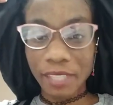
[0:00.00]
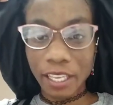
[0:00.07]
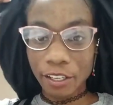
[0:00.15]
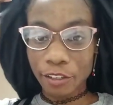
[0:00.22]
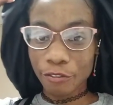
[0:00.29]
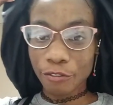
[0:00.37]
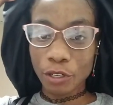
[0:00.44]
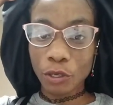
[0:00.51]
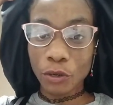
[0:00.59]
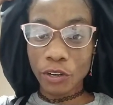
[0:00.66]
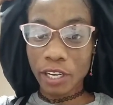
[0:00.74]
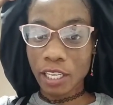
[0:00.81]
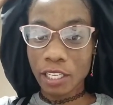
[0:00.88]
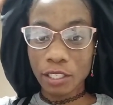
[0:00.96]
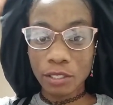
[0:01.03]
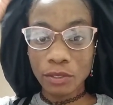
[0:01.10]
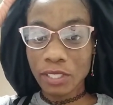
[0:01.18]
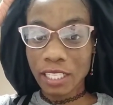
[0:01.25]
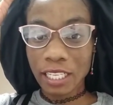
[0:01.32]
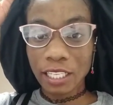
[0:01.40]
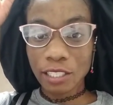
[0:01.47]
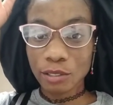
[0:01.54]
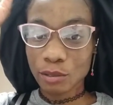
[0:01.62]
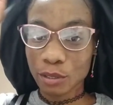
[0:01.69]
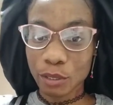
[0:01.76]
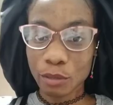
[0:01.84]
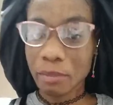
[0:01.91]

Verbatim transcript: Thank you for L'Oreal. Thank you so